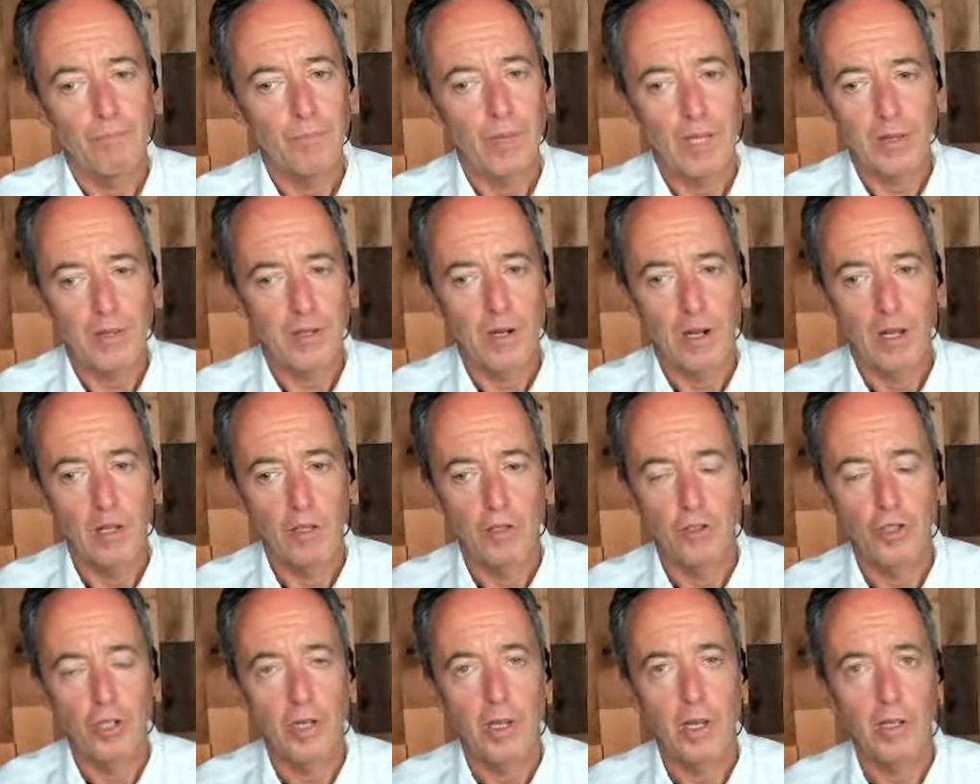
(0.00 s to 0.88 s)

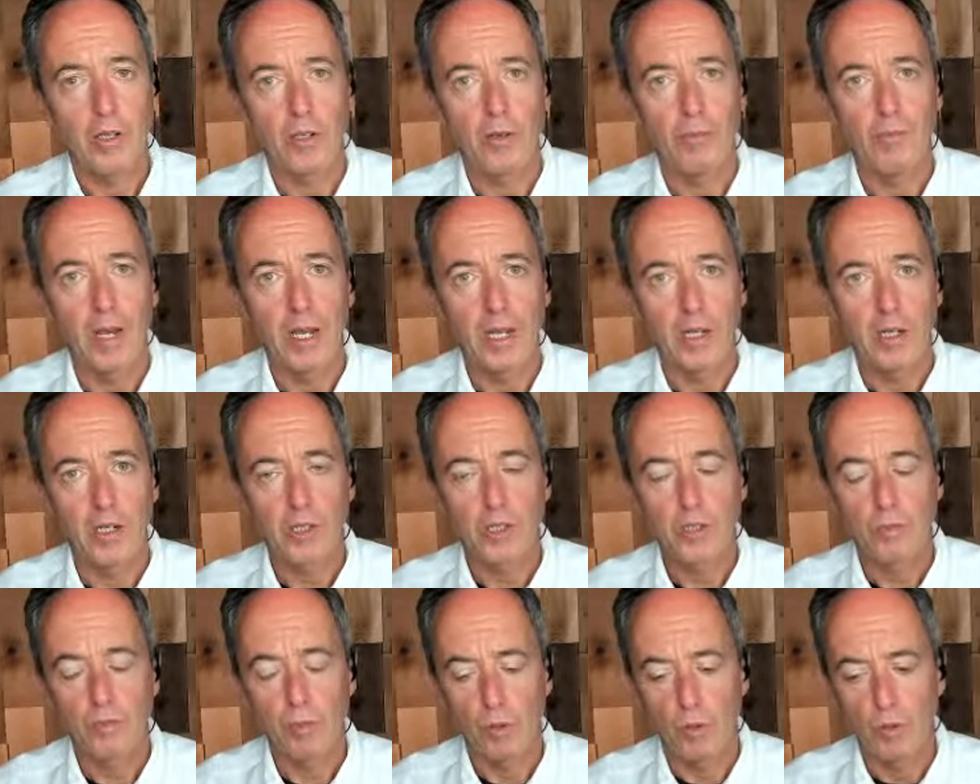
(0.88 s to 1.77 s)
methodology that you might
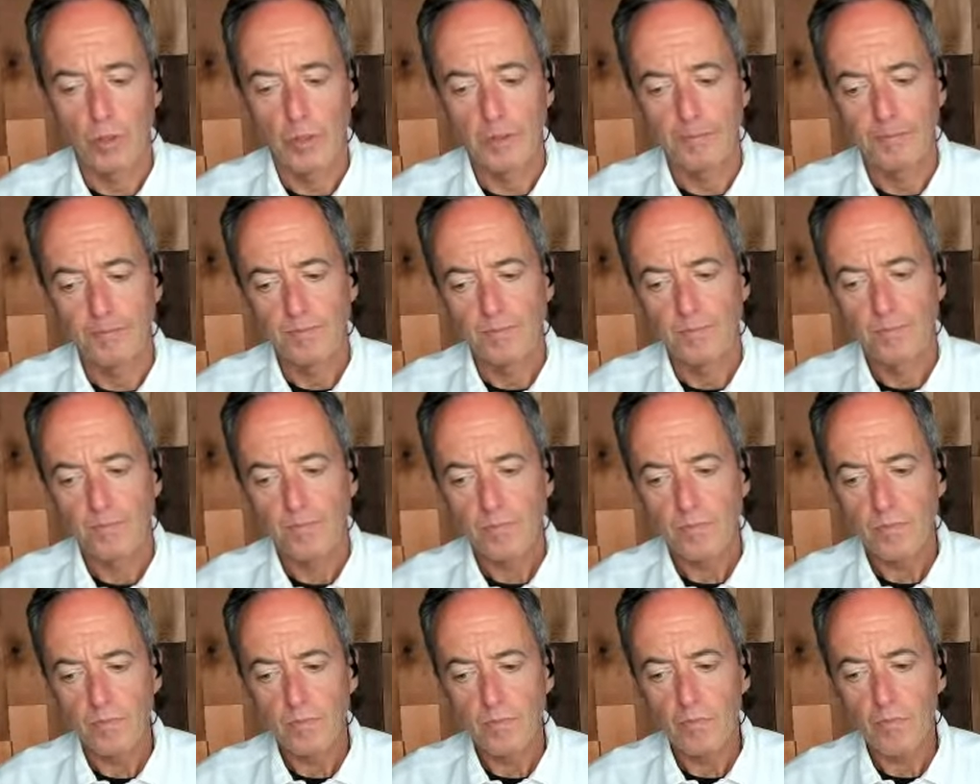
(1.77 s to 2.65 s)
explore.
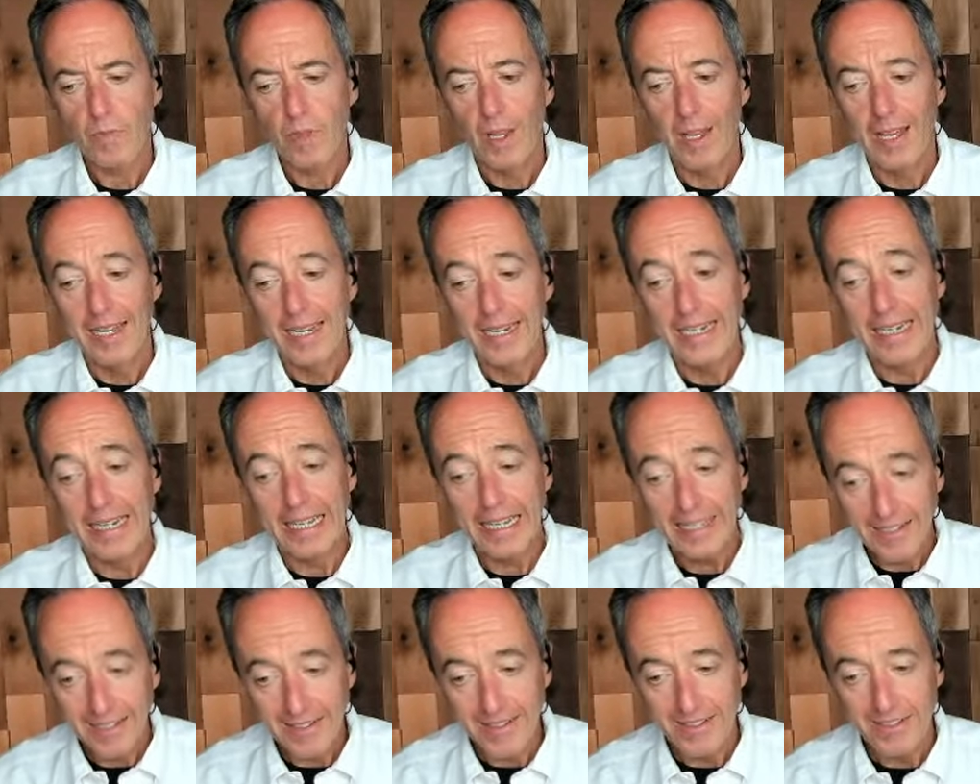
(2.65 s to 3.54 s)
And it
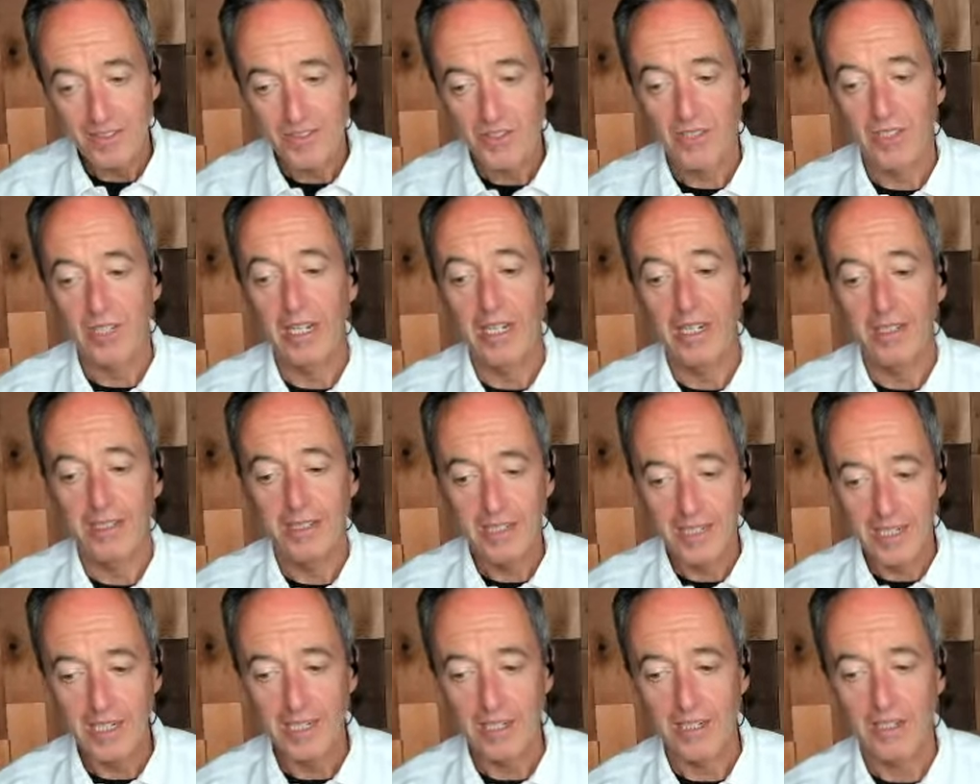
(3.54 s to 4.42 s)
is
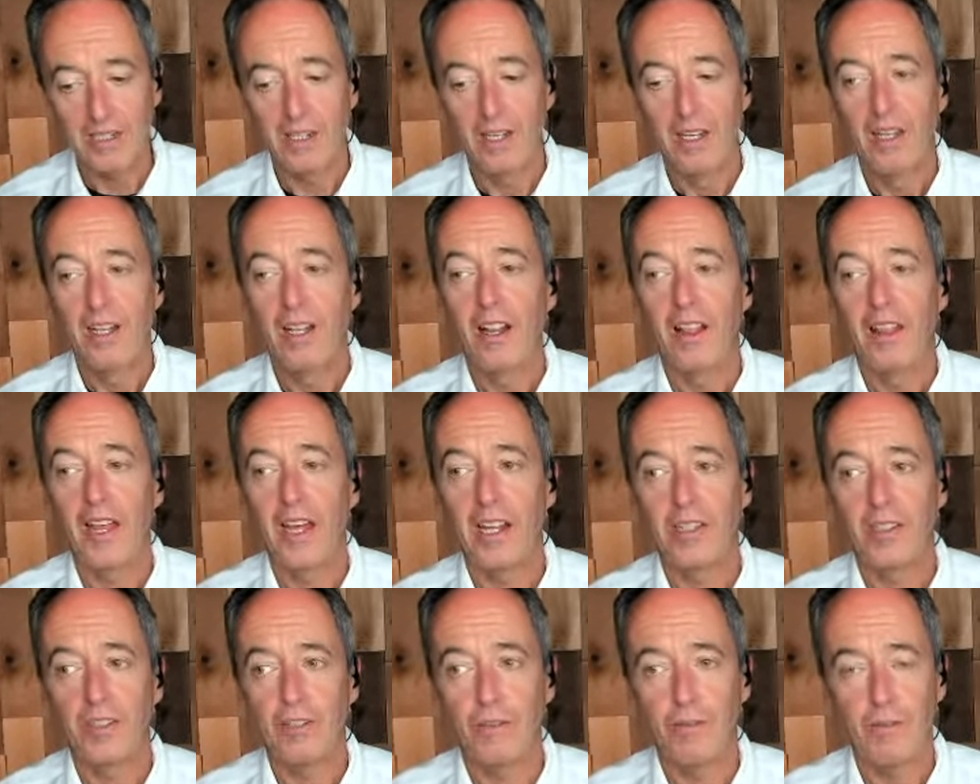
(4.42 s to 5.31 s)
indeed
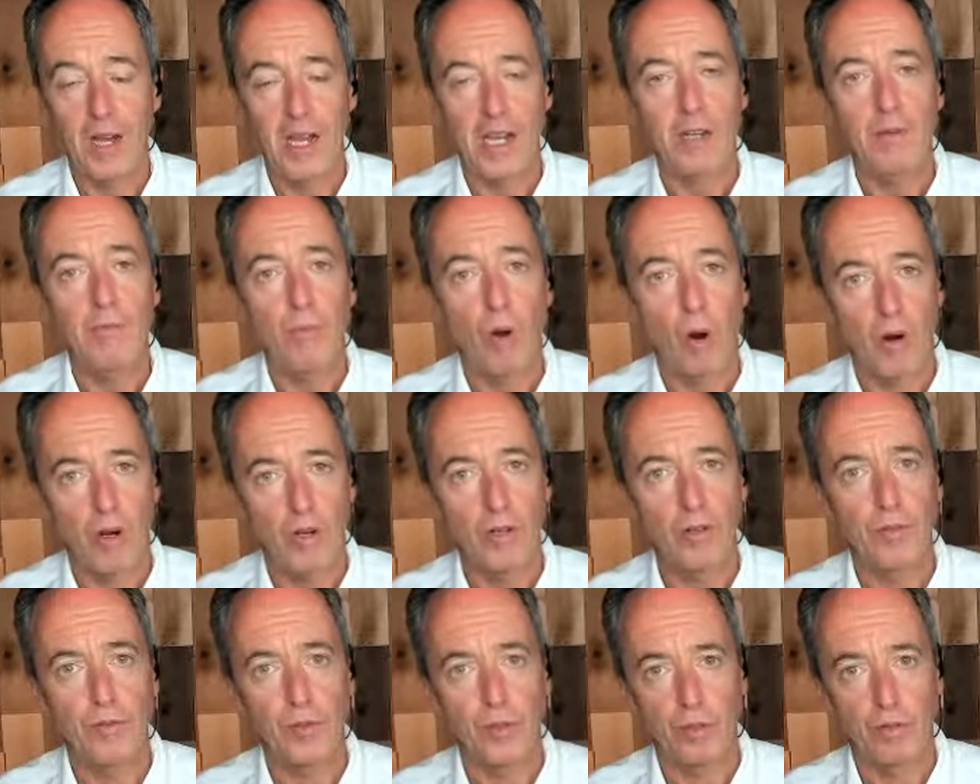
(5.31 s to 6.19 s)
that divine
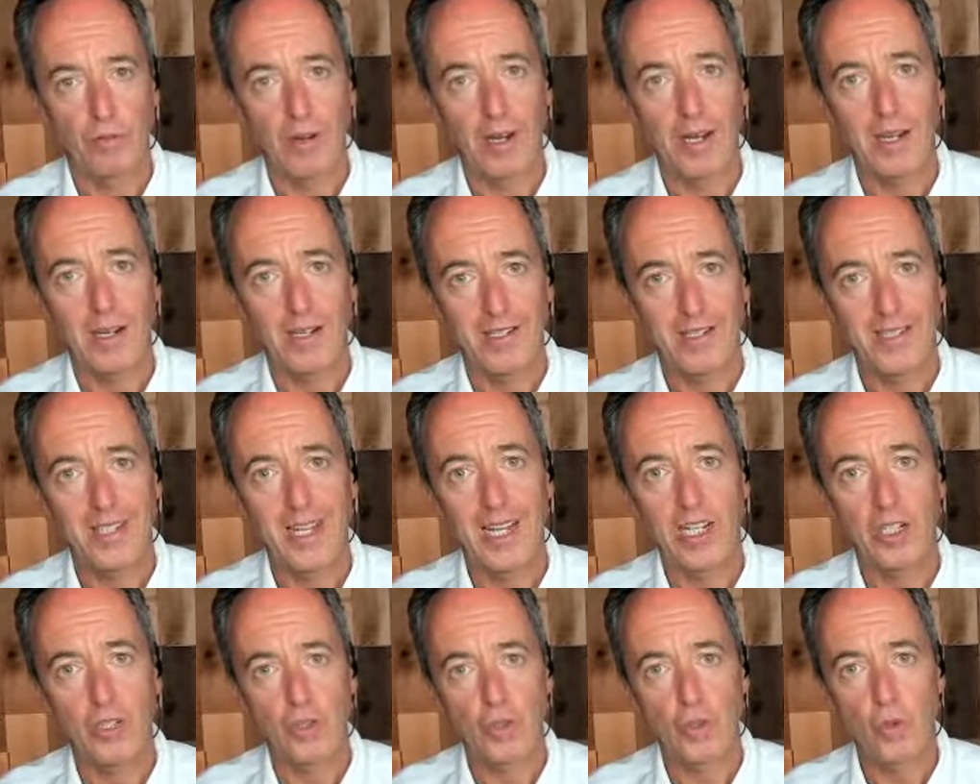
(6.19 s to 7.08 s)
part of you, right? It is
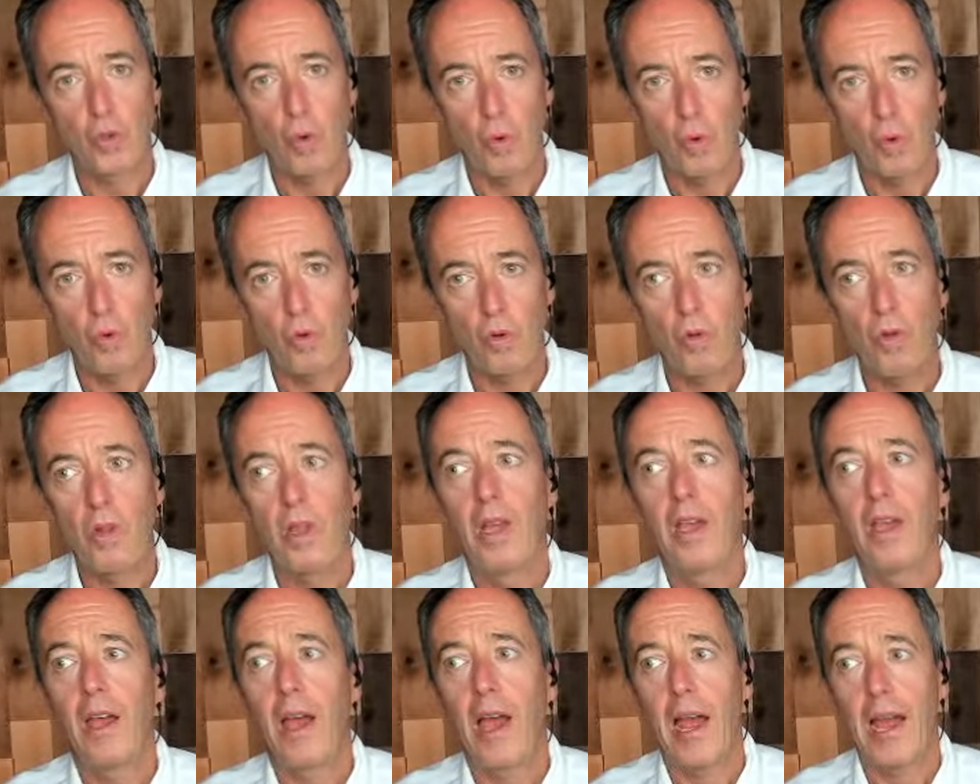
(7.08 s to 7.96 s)
that soul
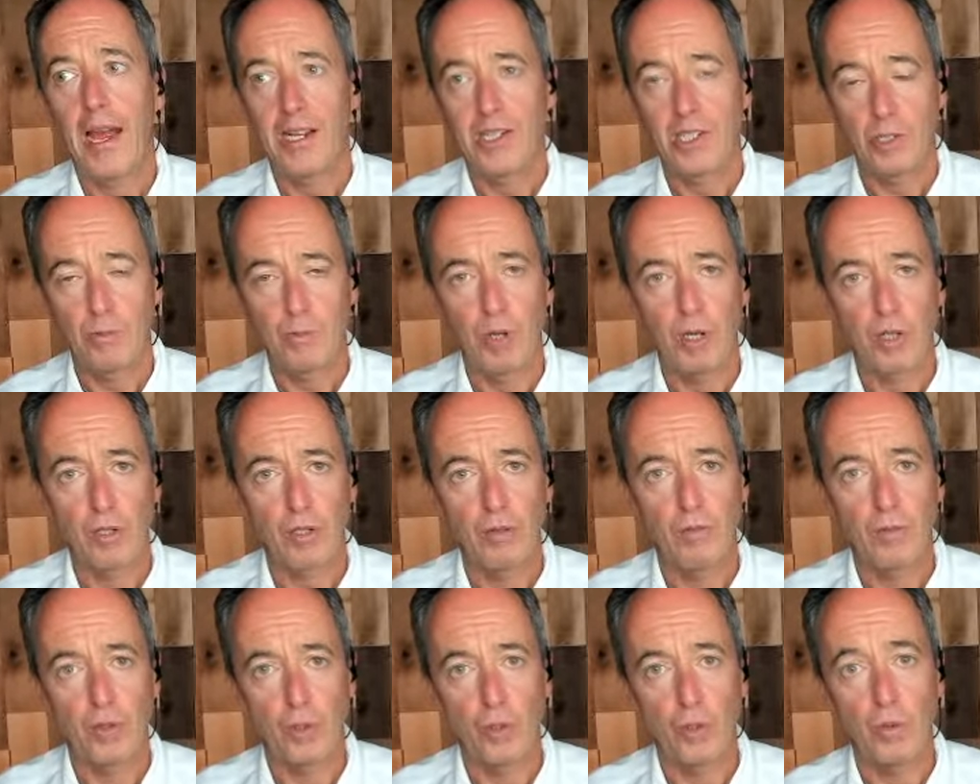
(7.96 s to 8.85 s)
aspect
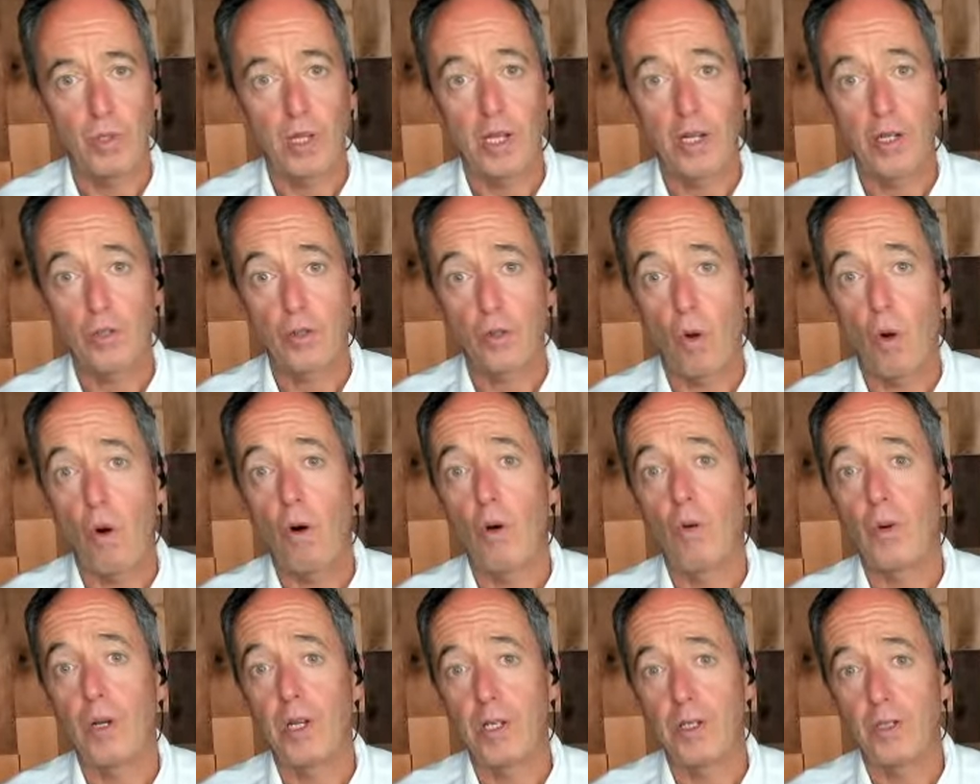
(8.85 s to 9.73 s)
of you that is
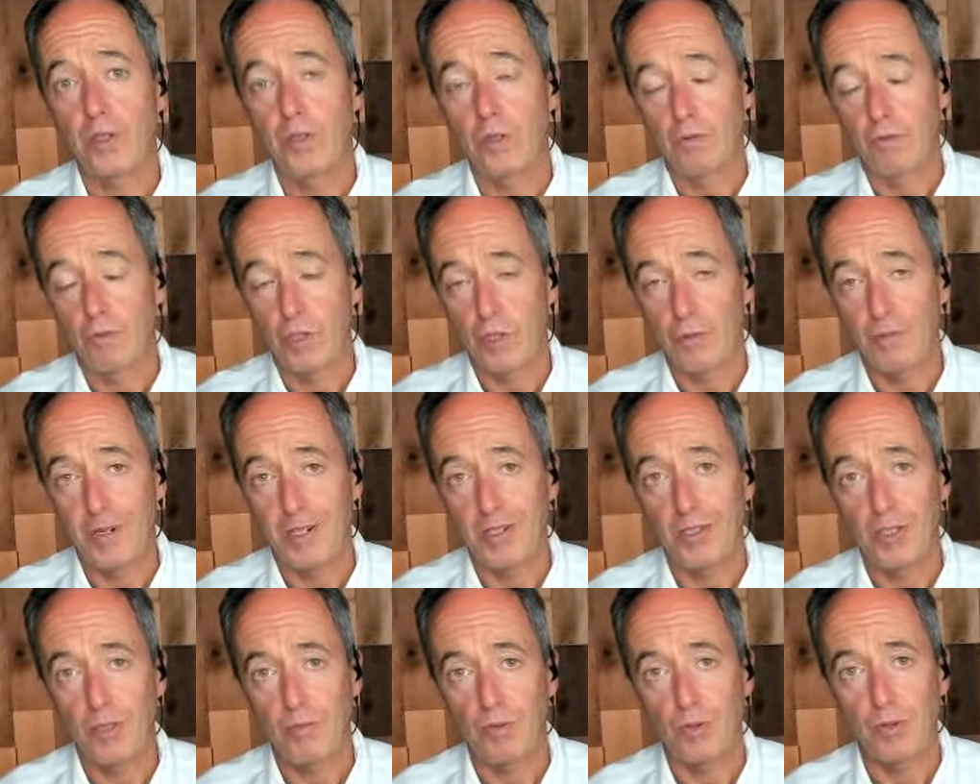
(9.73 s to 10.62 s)
always
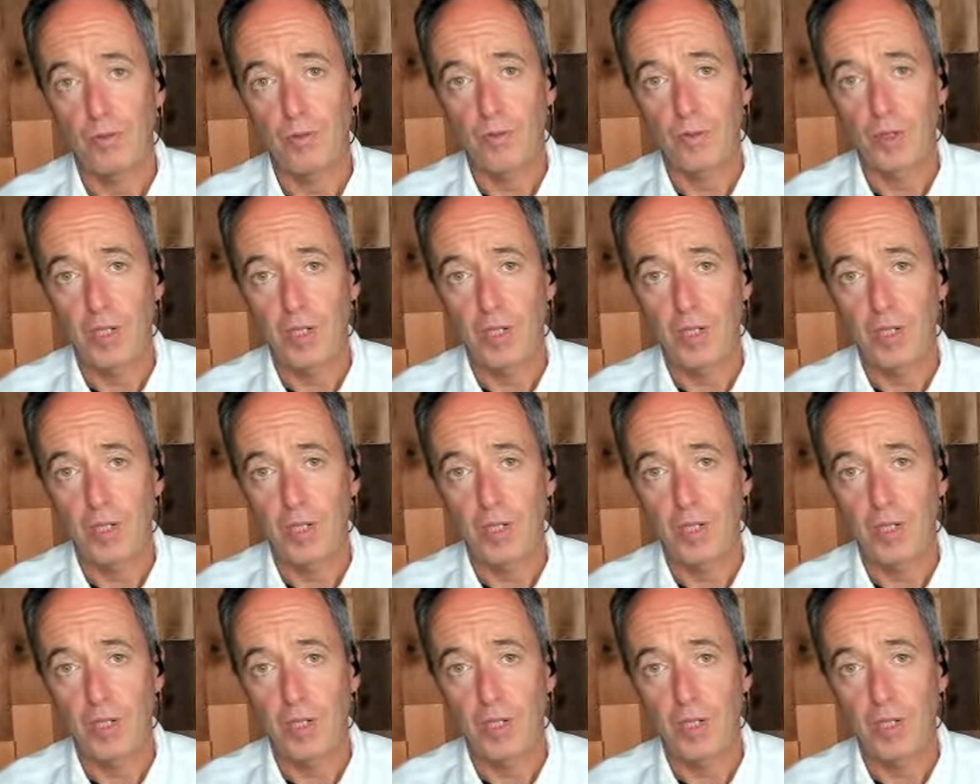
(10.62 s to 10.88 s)
responsible